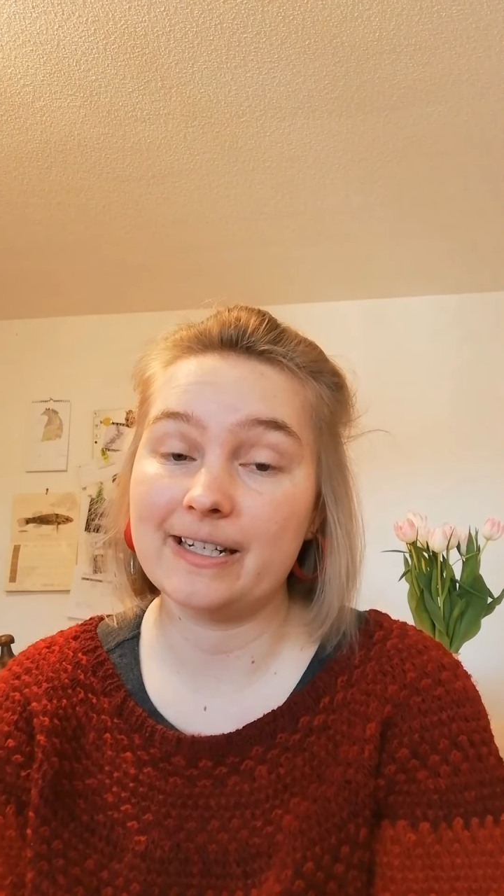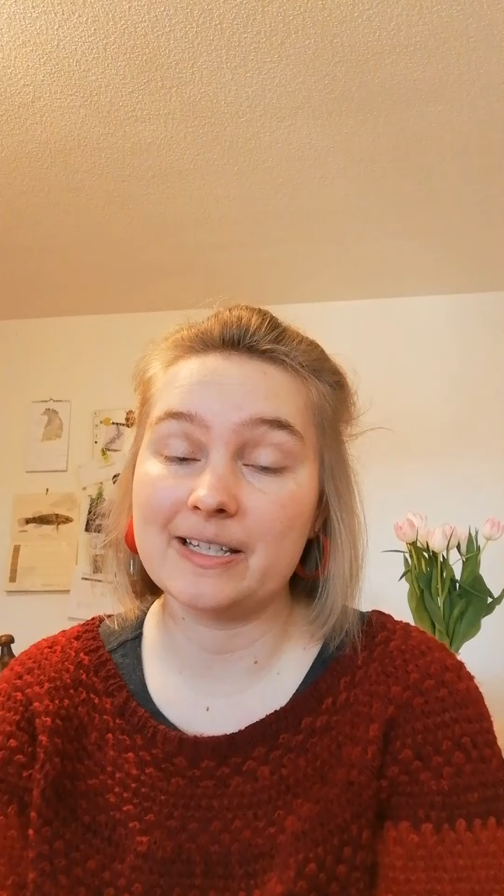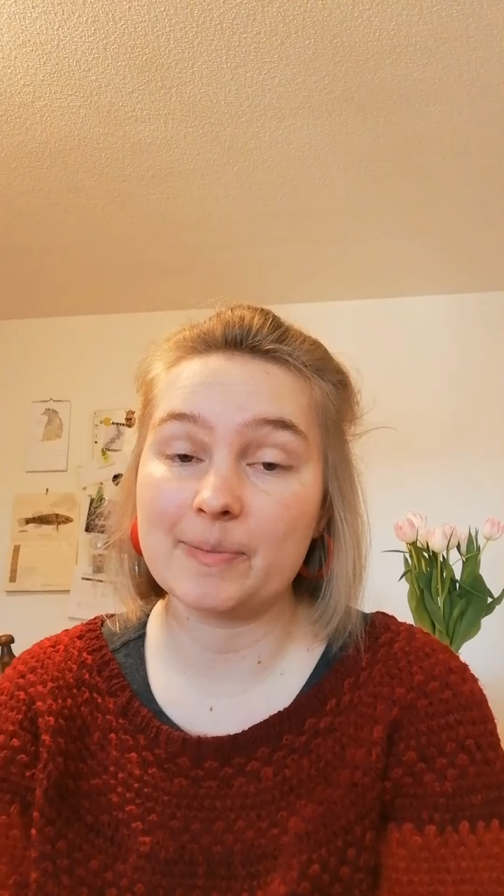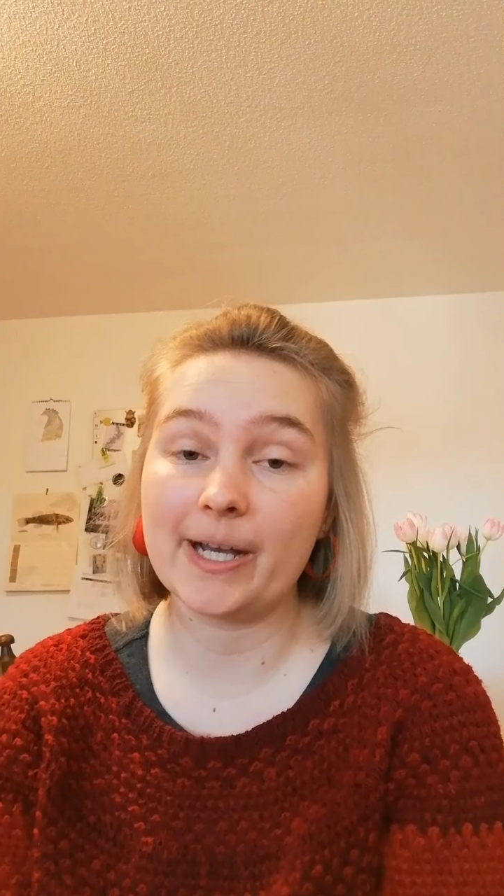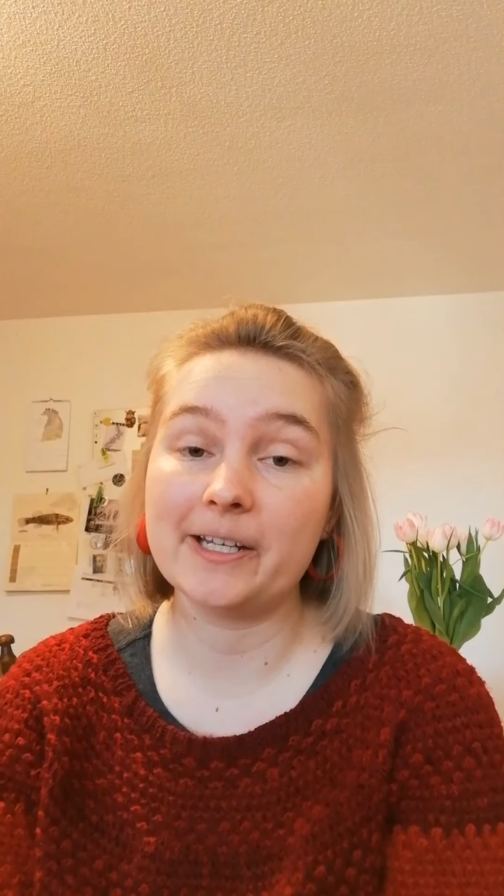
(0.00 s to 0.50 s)

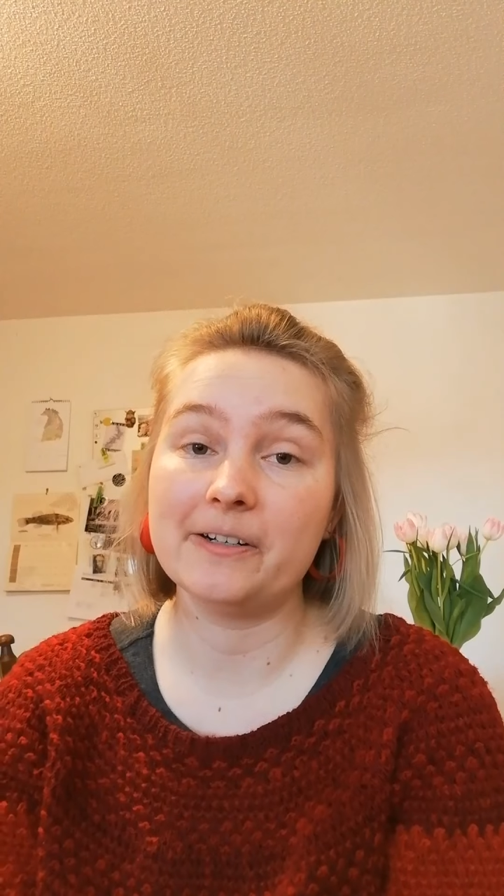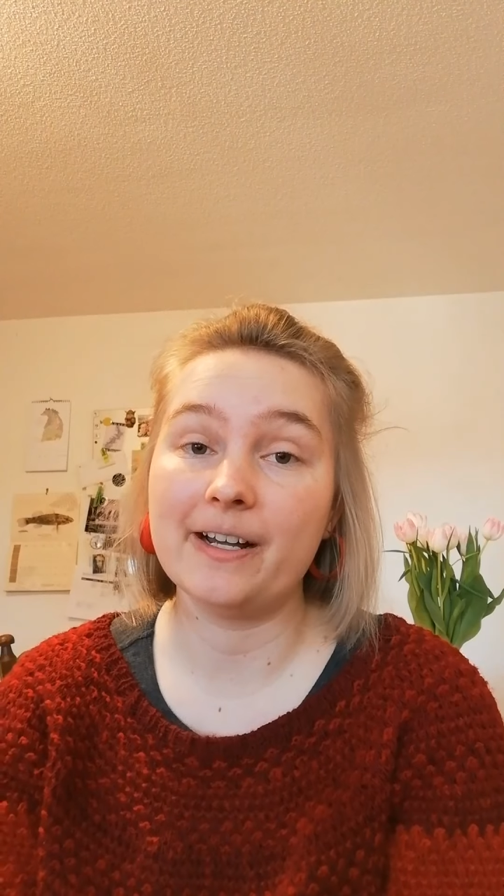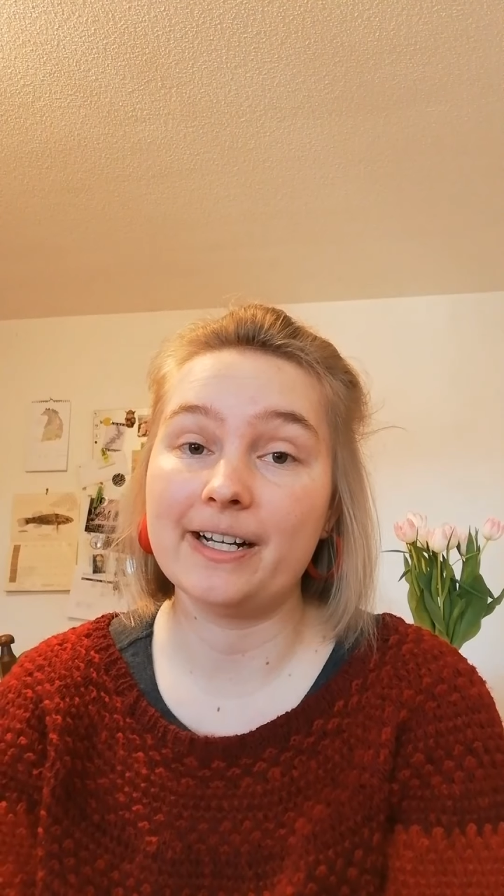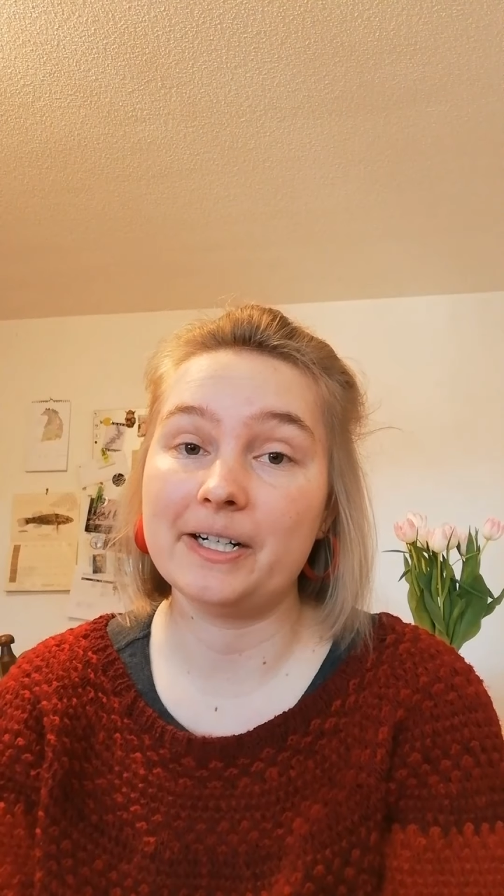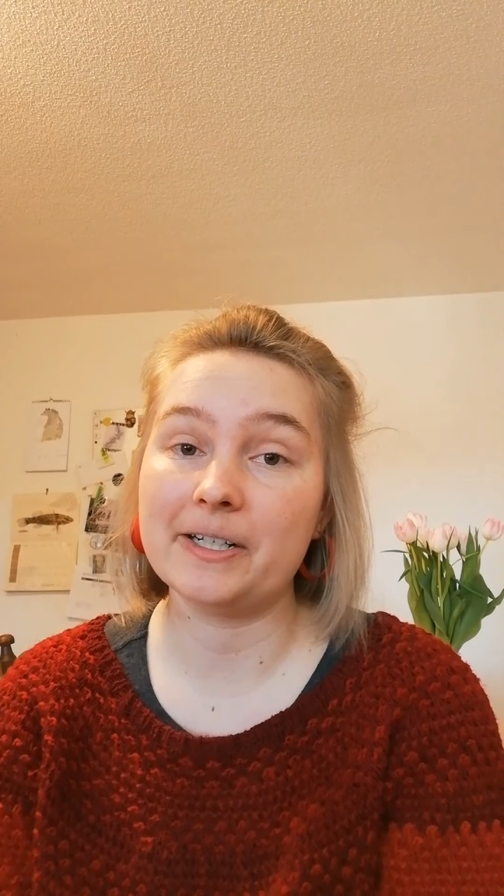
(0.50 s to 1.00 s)
his partner
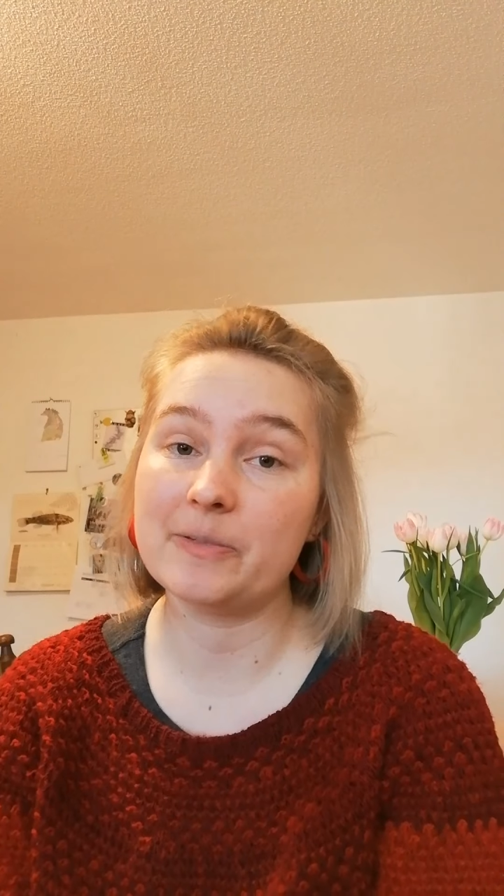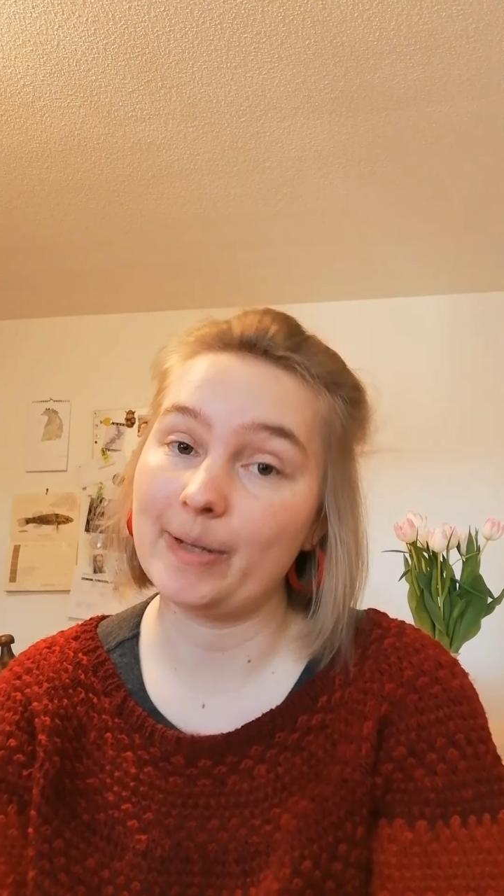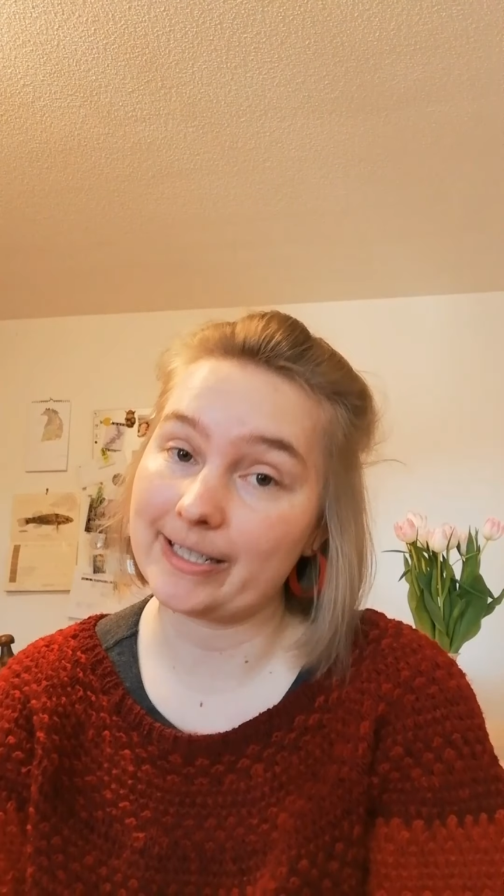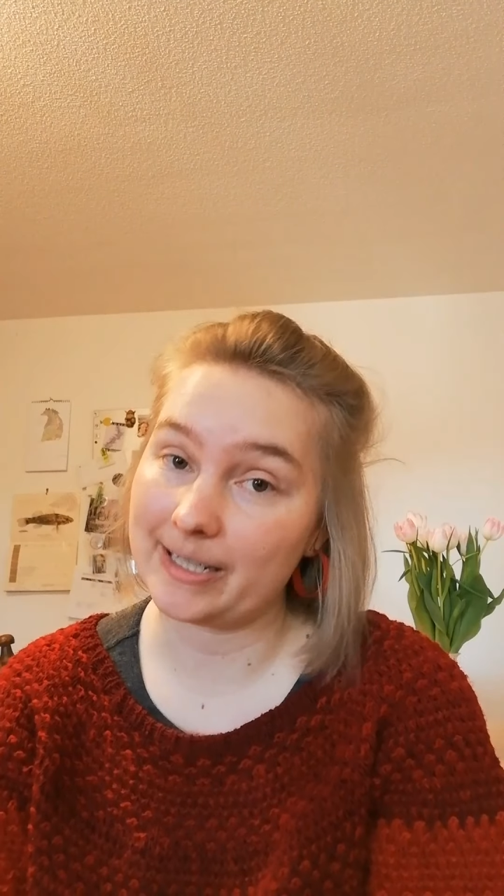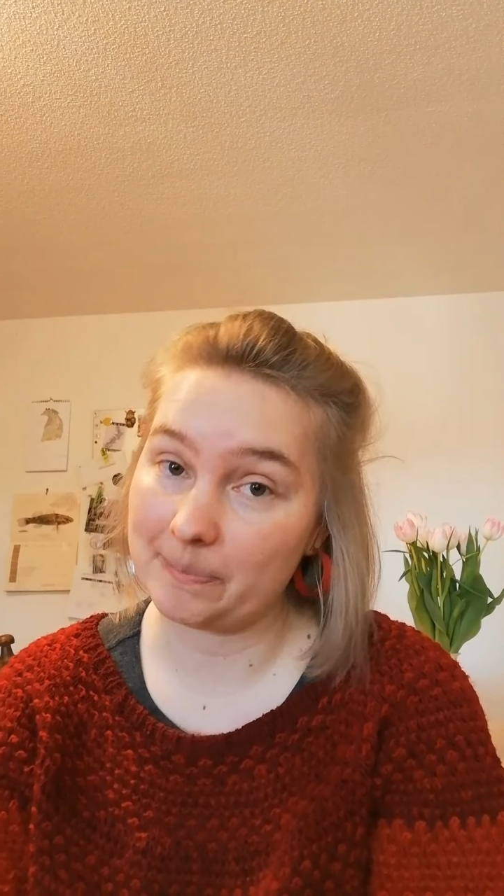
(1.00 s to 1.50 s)
are
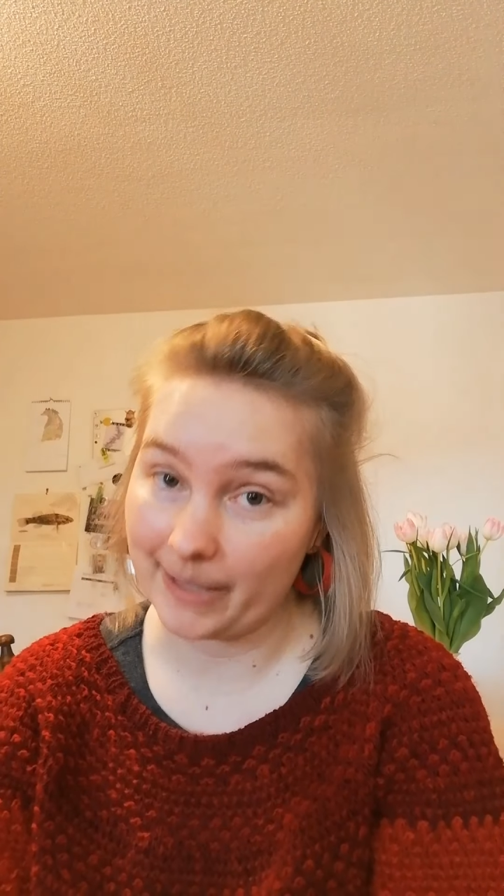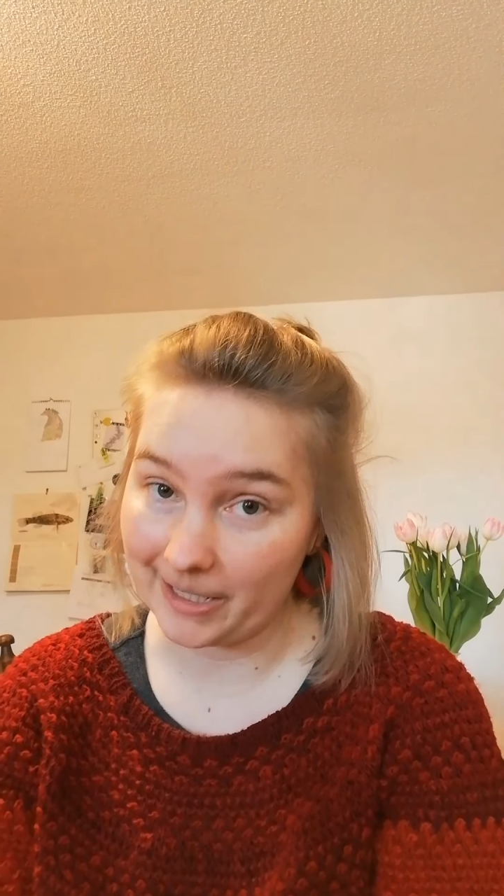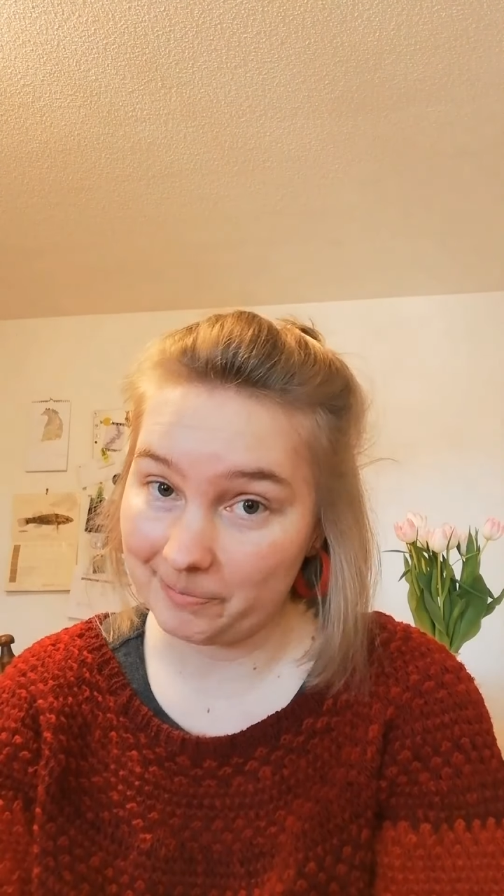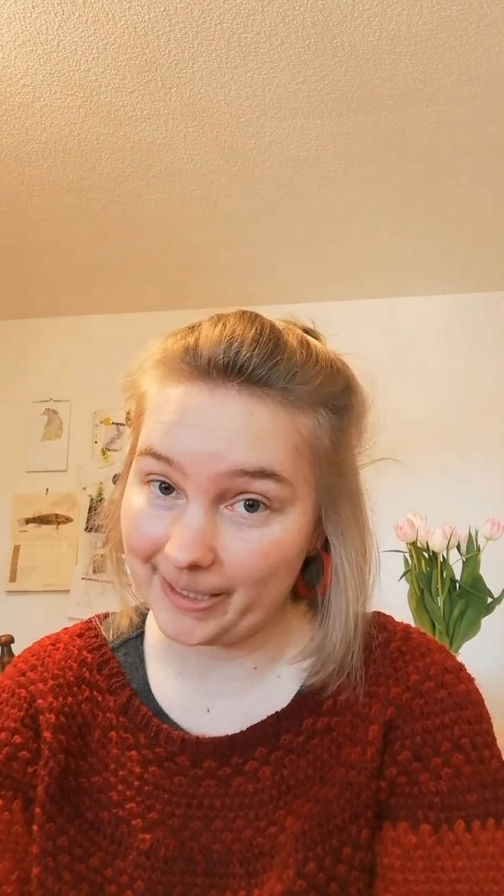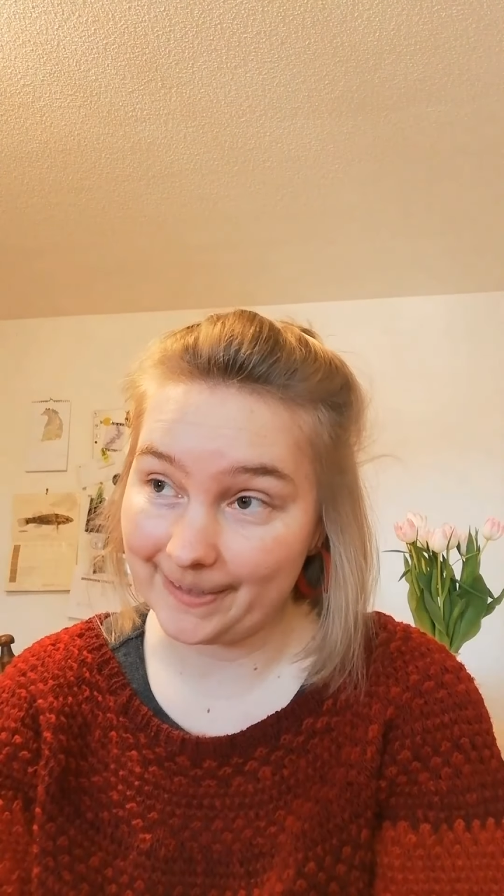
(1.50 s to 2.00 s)
expecting a
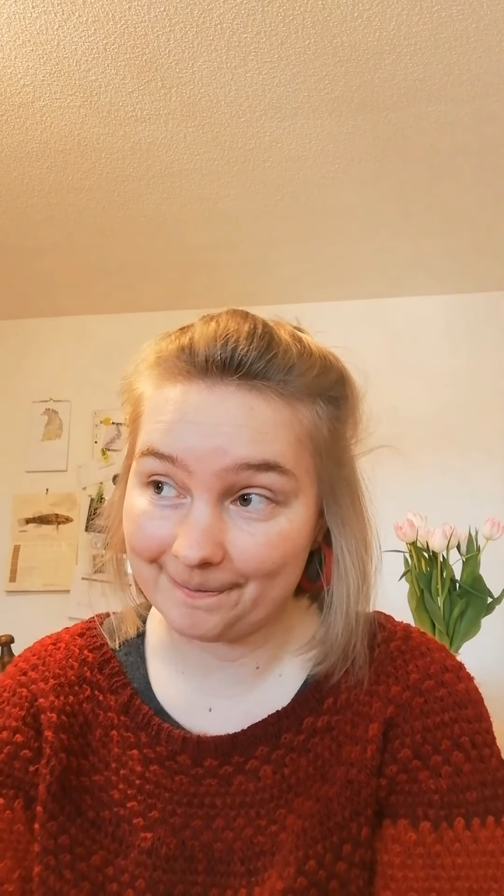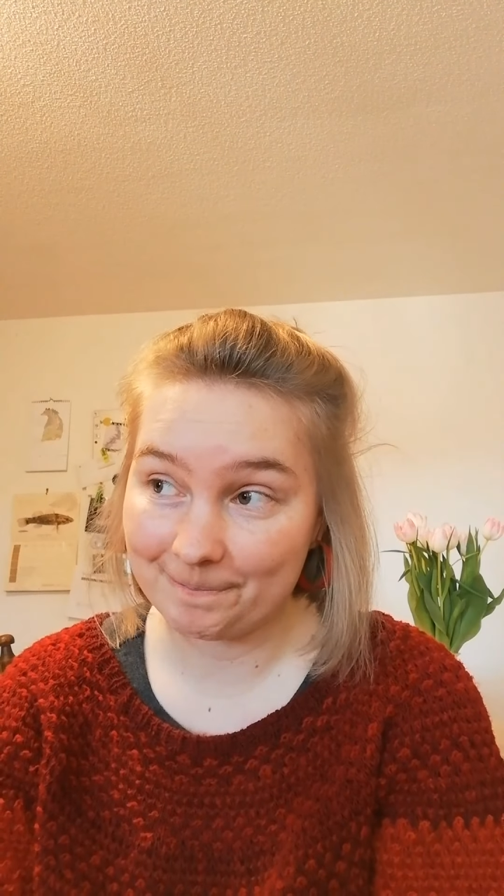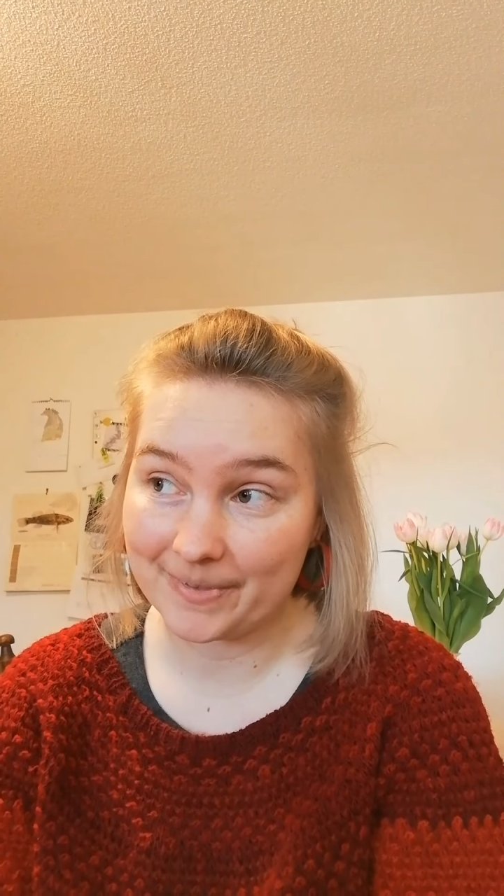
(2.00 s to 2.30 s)
baby,